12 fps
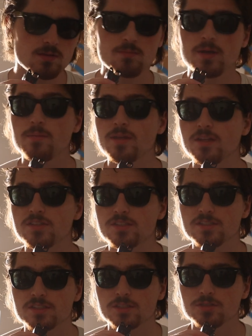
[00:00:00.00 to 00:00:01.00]
maybe this
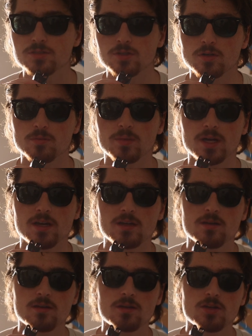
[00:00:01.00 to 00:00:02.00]
isn't true, but
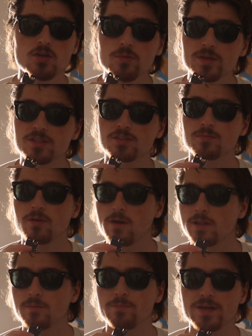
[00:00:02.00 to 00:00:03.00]
humans are
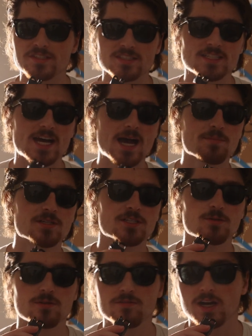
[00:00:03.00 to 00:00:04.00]
probably best adapted
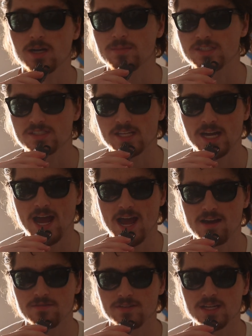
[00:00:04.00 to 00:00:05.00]
to environments that
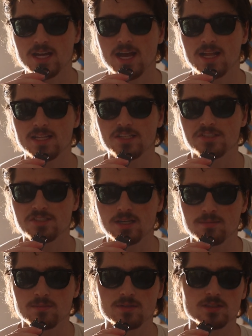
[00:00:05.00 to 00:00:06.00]
have at least
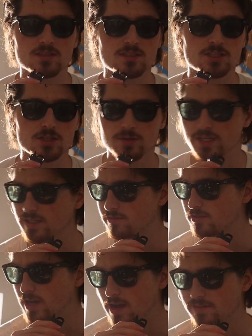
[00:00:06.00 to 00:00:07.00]
some degree of
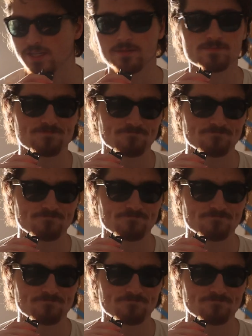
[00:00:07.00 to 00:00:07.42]
gravity.